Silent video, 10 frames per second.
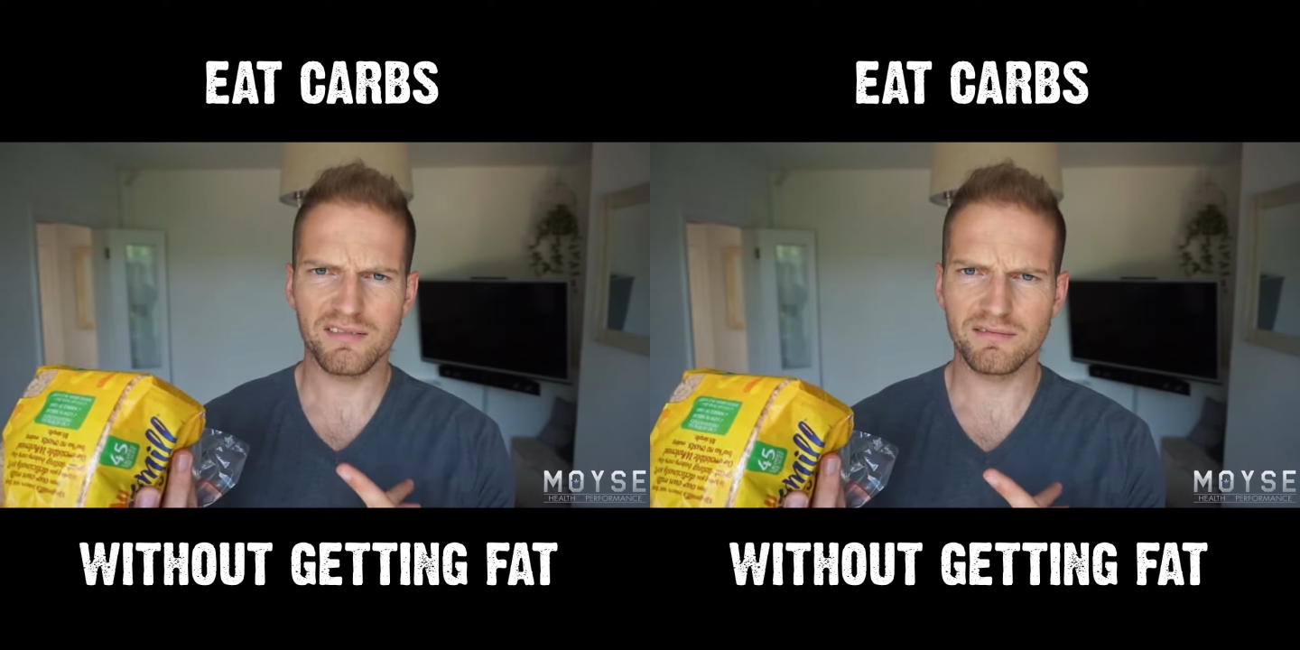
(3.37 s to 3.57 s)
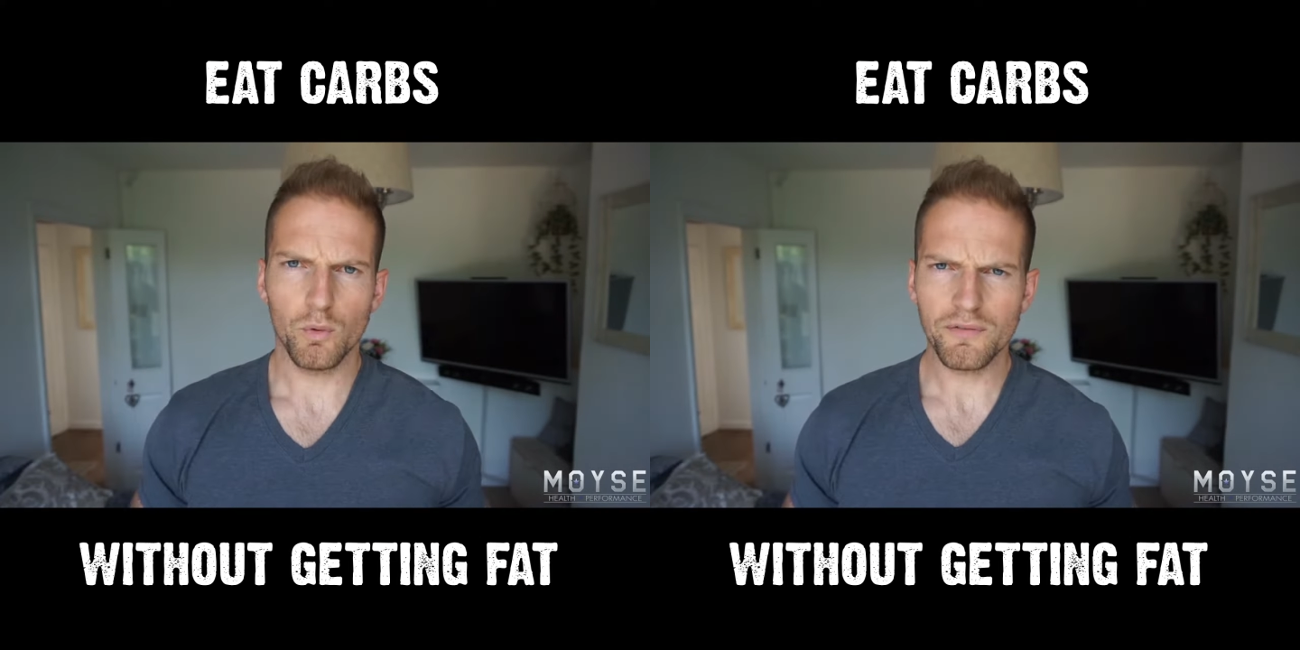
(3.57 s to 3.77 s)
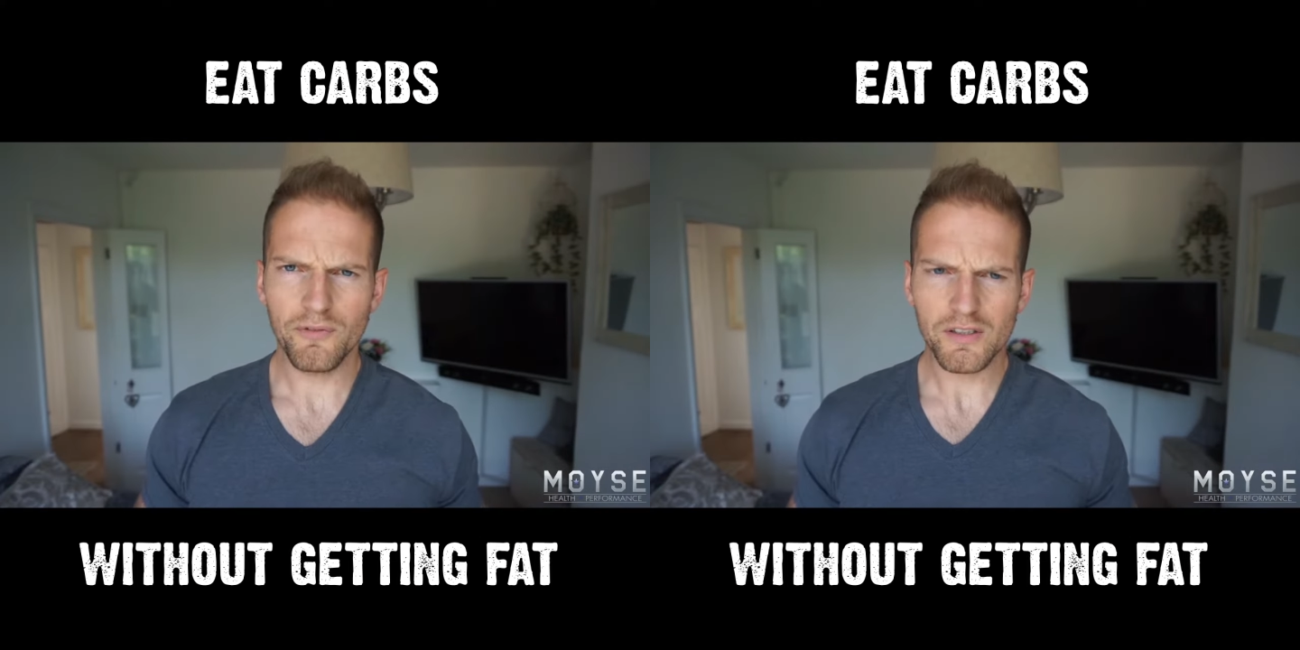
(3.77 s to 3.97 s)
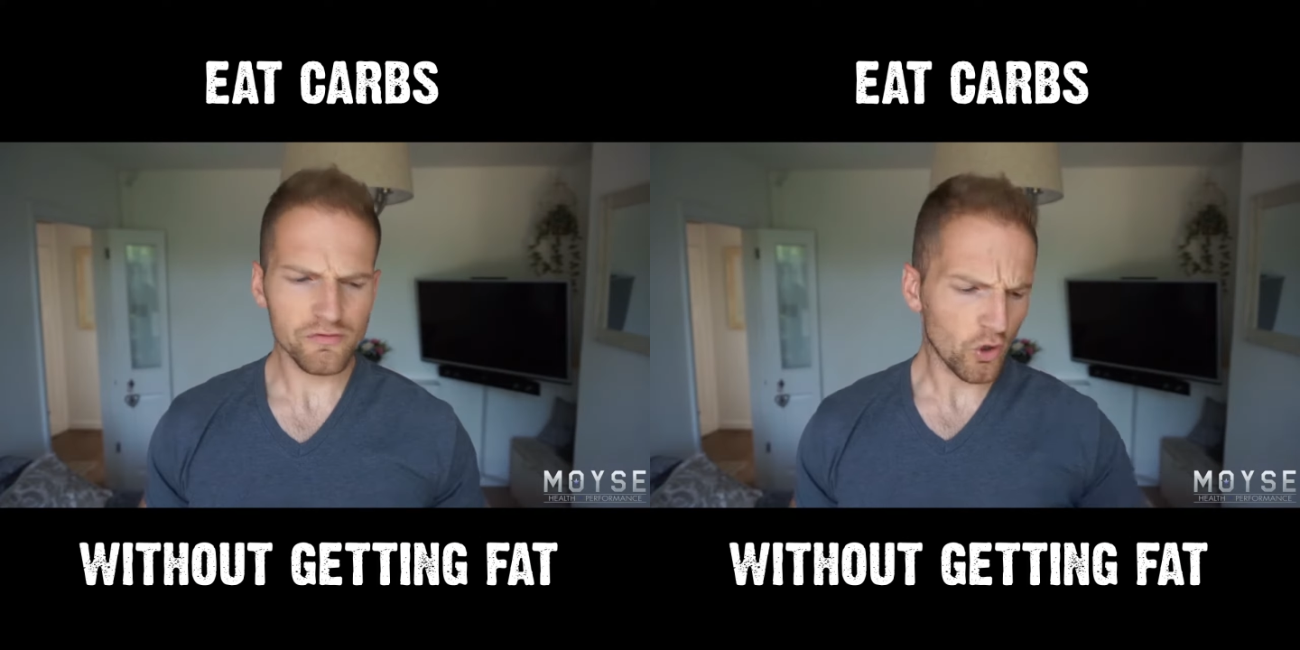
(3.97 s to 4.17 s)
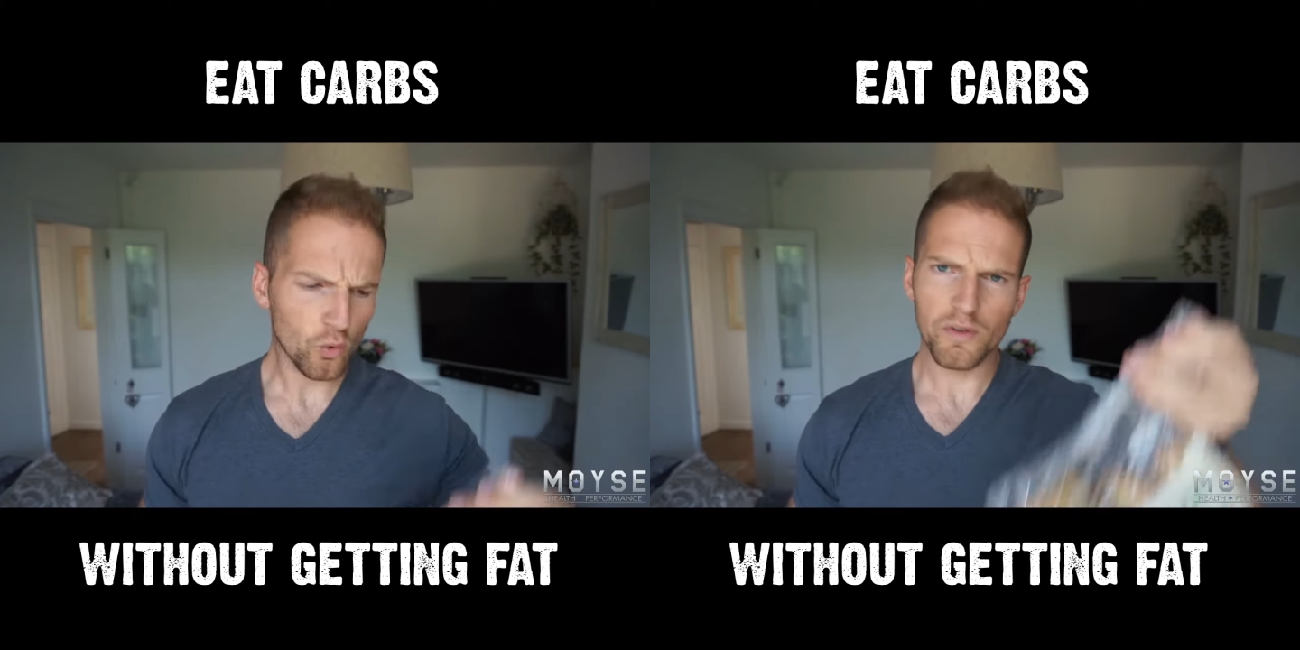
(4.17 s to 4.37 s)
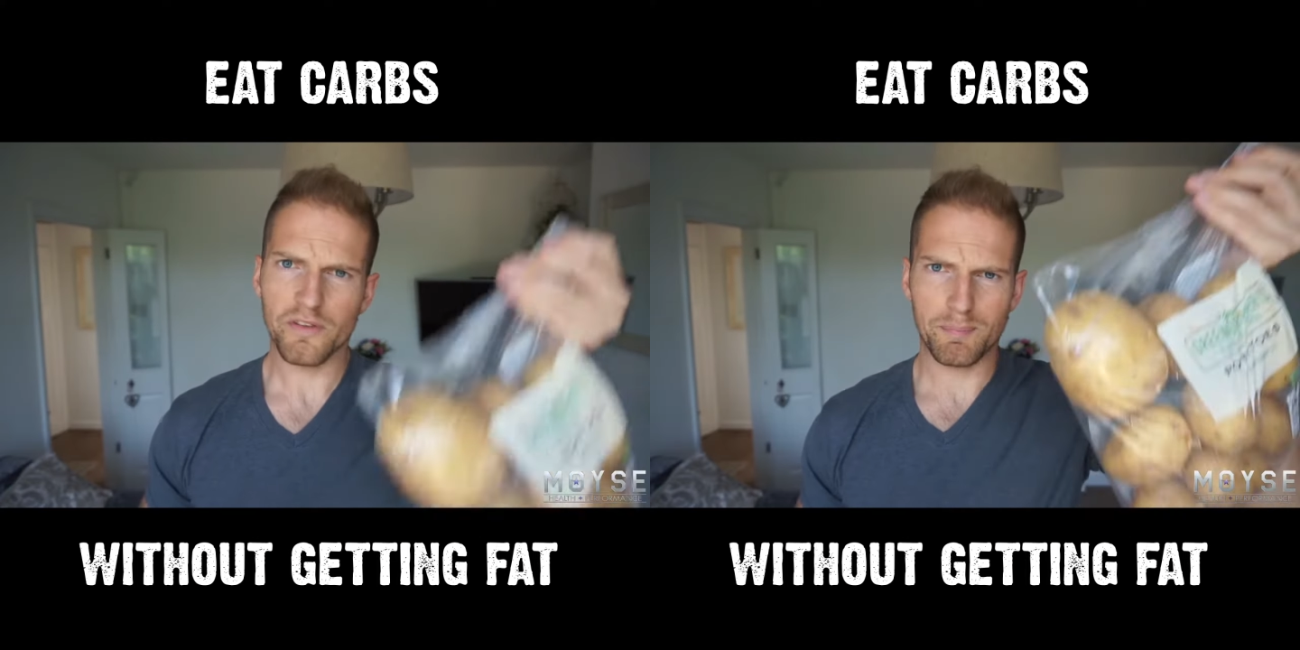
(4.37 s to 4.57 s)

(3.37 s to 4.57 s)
What the fuck's wrong with